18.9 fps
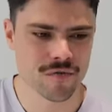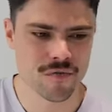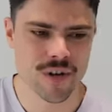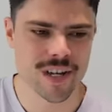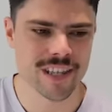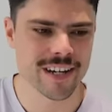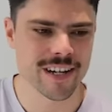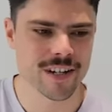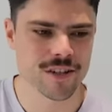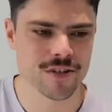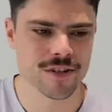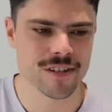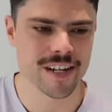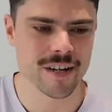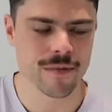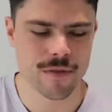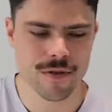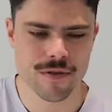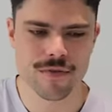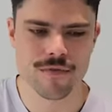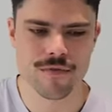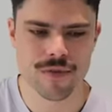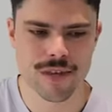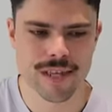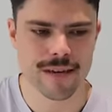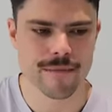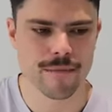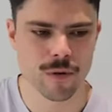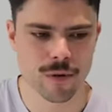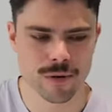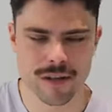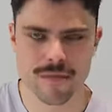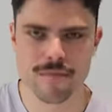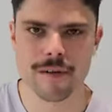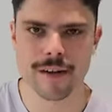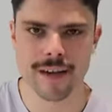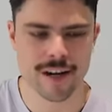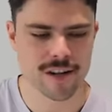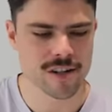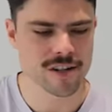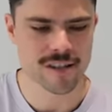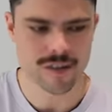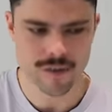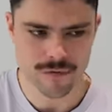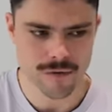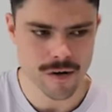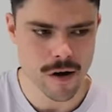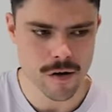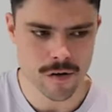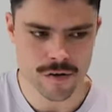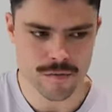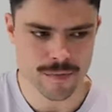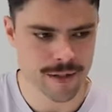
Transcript: Really interesting with really important implications on finals.